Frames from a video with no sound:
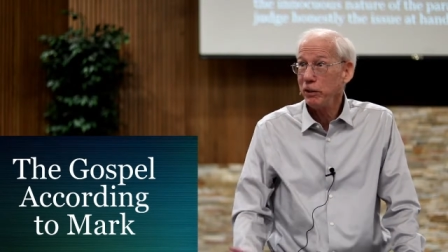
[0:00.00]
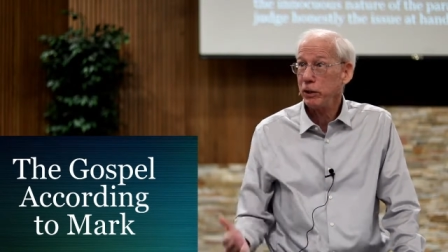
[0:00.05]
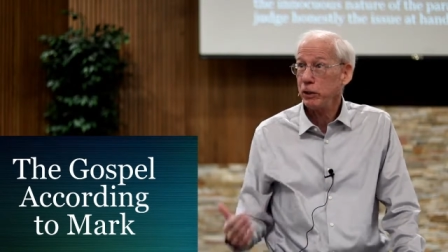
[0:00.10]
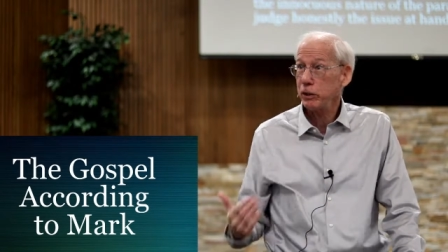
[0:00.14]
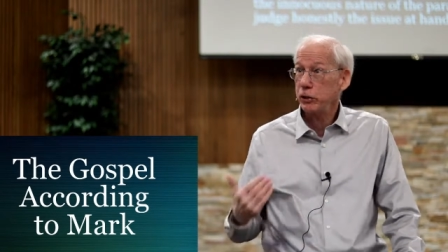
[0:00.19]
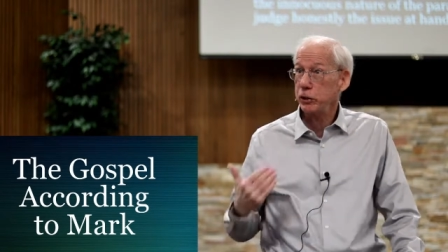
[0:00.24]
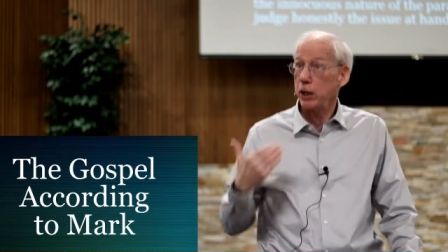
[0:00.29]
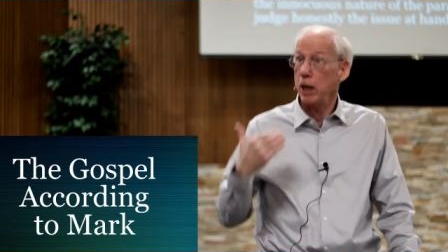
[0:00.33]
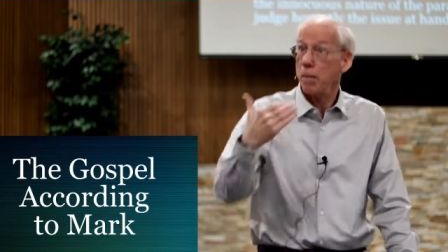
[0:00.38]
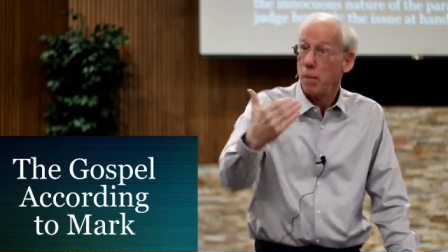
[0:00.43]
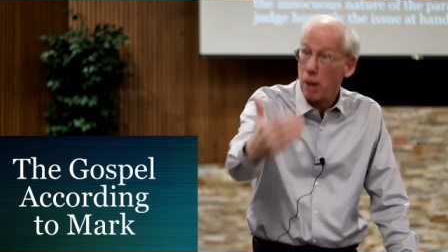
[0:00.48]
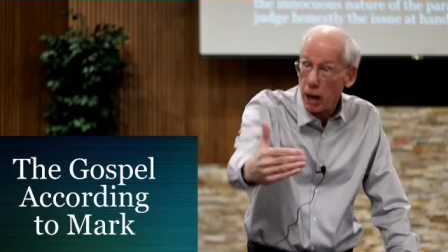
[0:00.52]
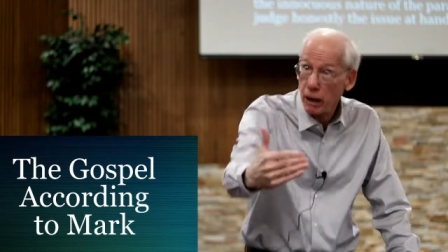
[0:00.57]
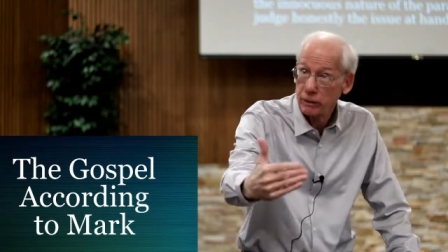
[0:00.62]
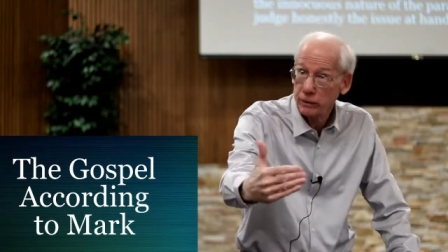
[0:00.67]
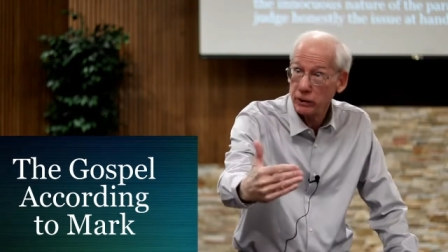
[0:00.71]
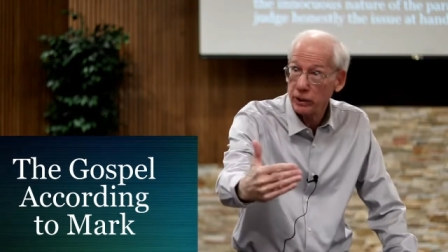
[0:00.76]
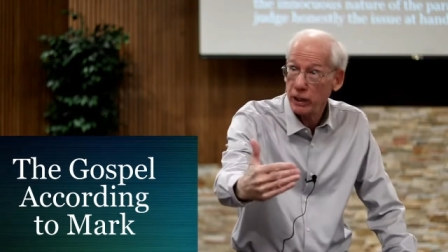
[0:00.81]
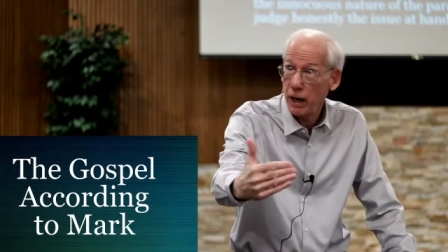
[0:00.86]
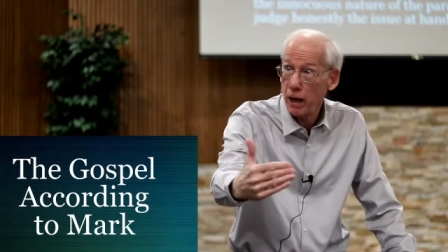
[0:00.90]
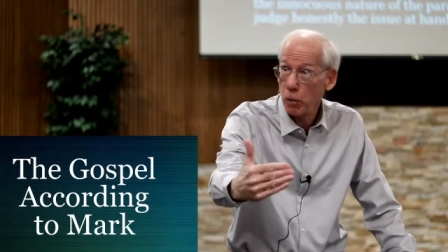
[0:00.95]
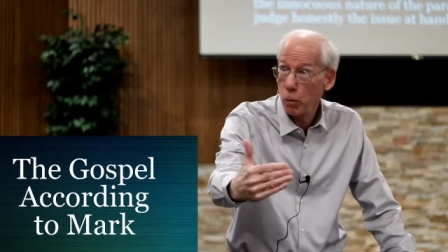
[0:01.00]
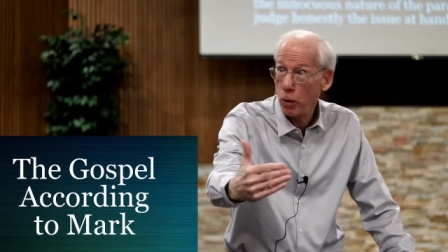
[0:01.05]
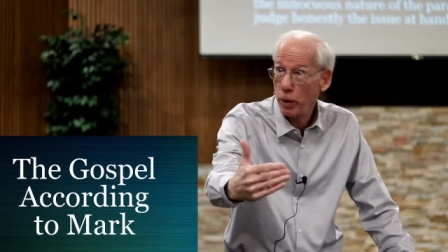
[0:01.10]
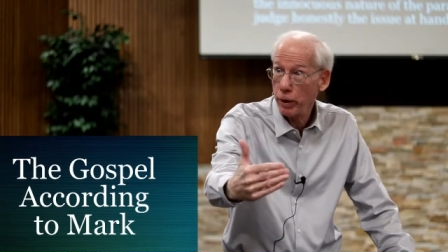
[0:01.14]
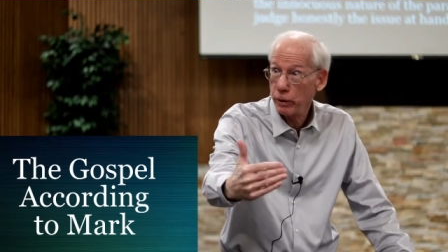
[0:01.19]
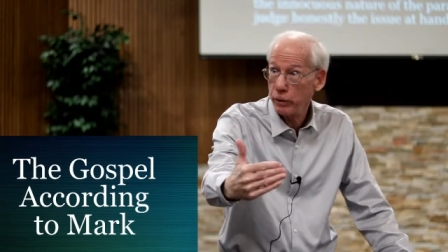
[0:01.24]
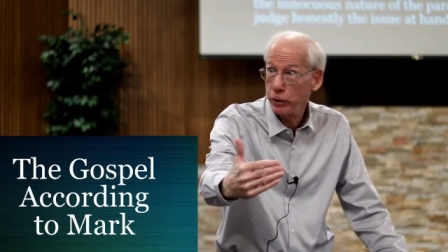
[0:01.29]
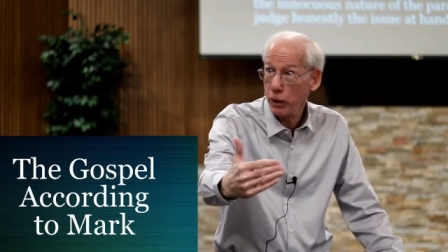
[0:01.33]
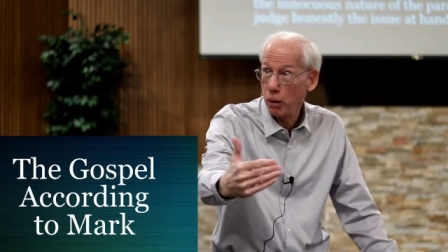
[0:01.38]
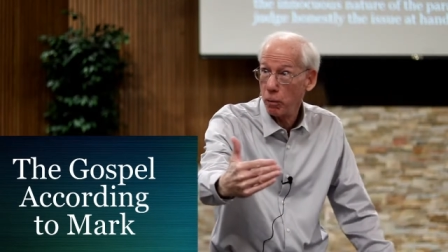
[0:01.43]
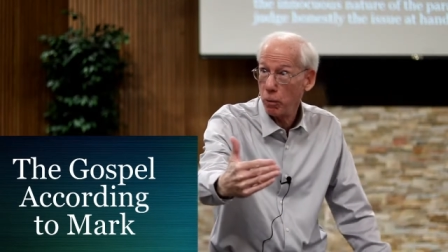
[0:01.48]
You just come out and say, I
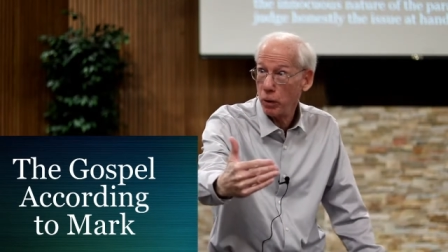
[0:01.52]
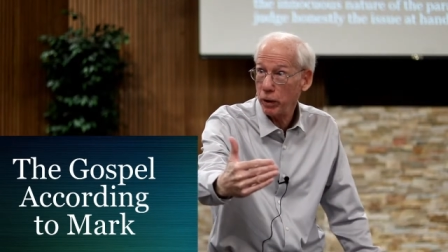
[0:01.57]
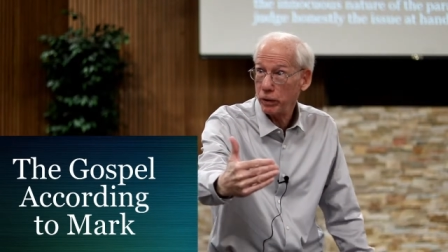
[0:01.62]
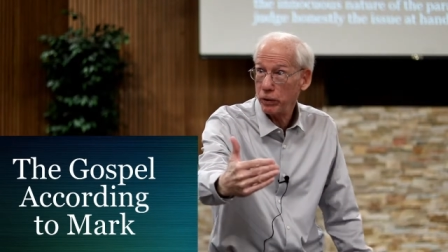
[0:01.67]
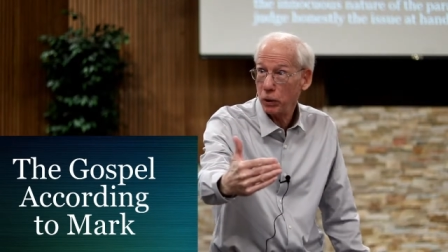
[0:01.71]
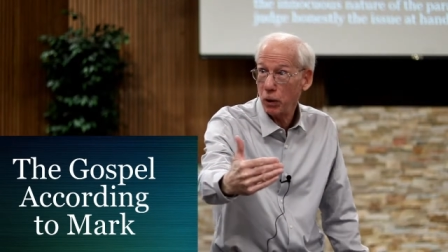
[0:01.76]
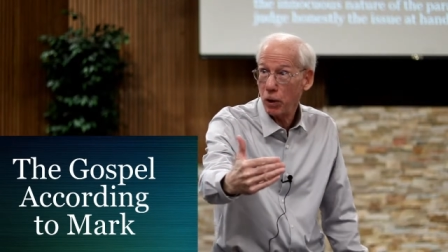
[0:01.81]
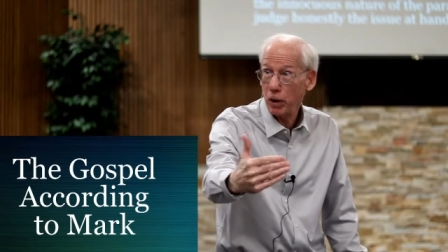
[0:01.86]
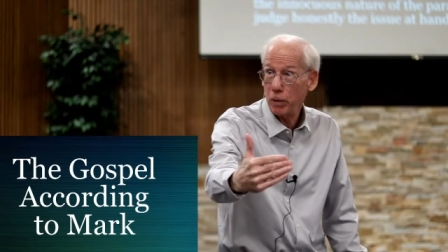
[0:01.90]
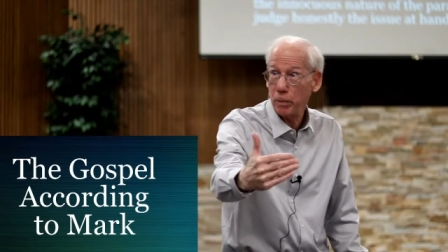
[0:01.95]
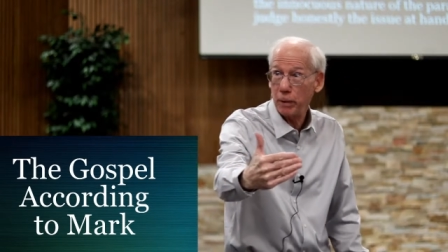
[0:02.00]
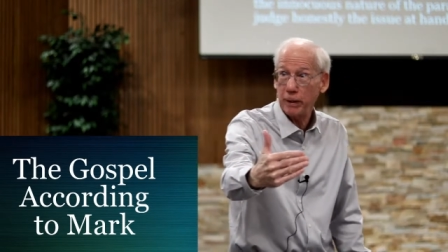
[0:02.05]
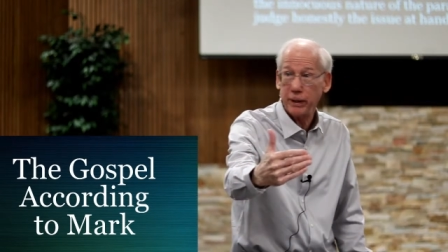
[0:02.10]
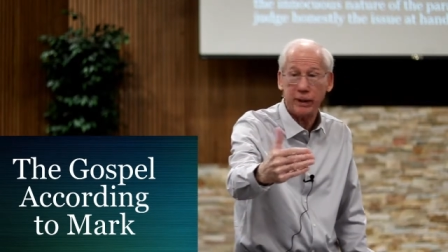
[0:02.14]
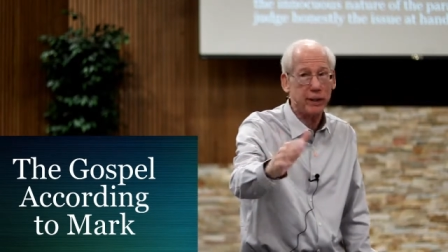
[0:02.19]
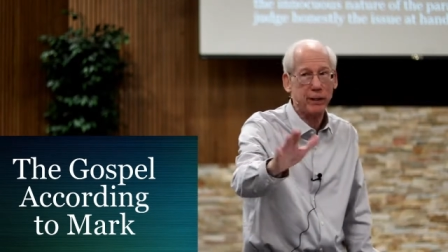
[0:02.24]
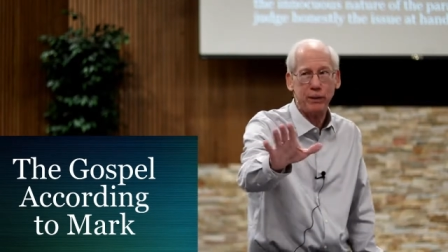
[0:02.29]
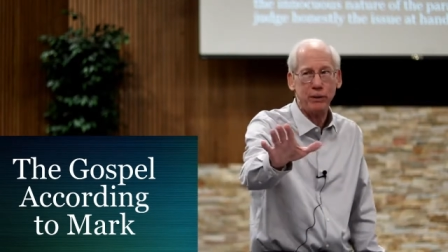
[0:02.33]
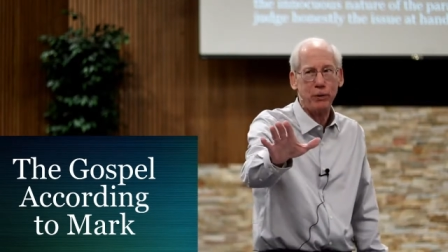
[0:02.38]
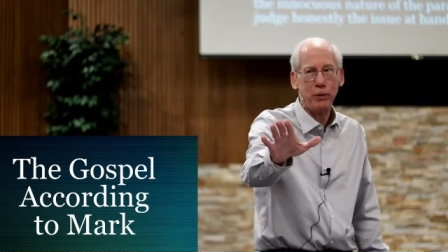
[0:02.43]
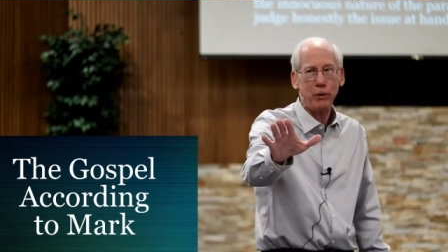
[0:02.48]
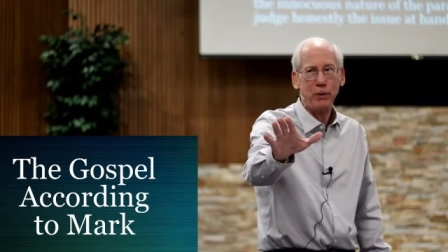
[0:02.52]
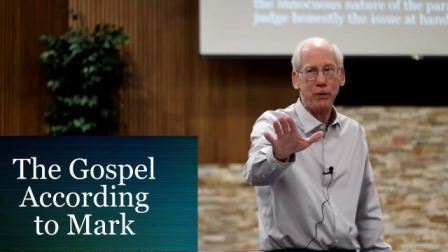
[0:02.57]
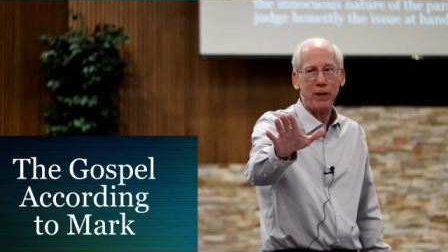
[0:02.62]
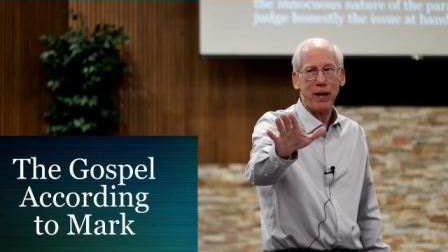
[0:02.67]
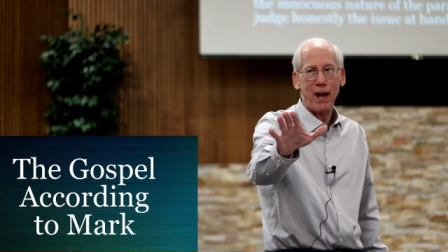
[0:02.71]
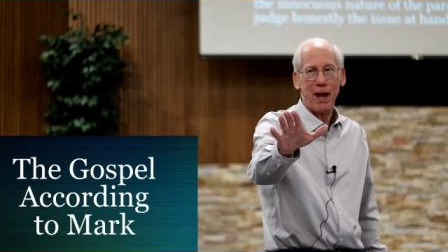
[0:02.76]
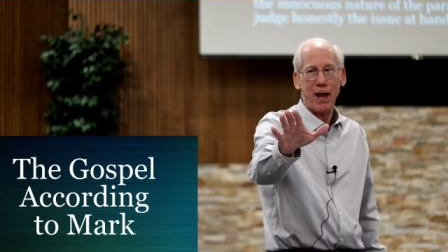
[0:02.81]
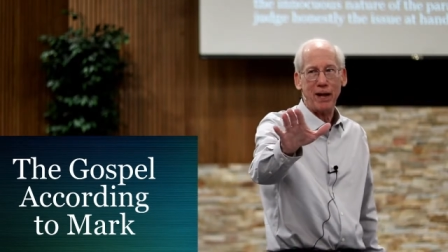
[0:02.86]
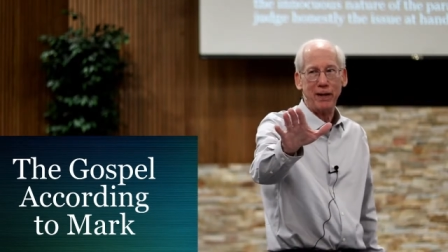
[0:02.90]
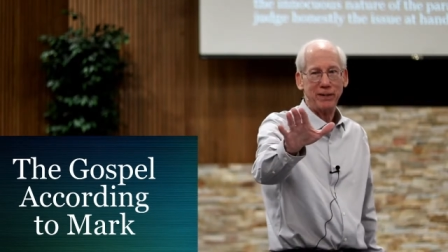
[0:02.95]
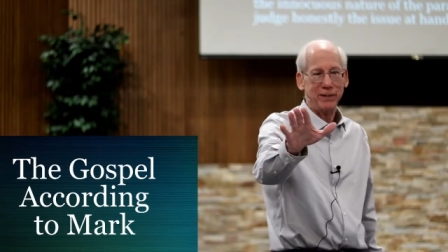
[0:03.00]
want to, I want to talk about it. He didn't do
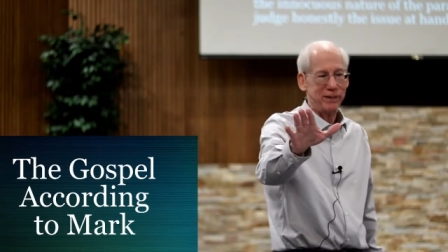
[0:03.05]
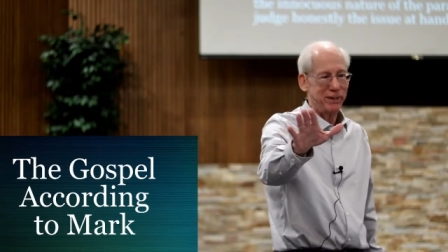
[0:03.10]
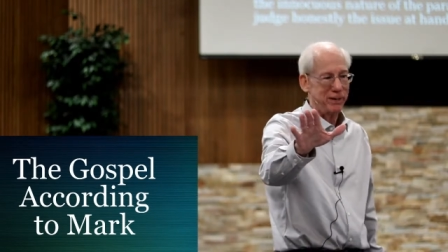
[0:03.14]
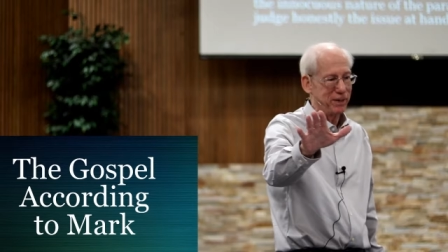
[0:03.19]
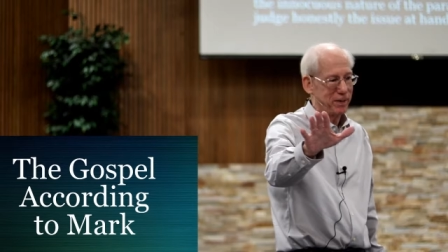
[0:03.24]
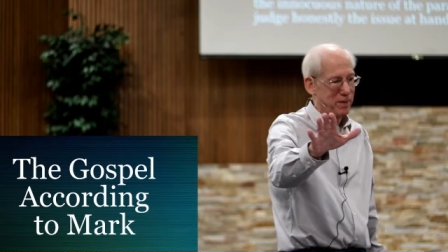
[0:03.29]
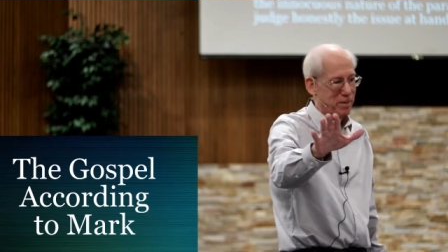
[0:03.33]
that.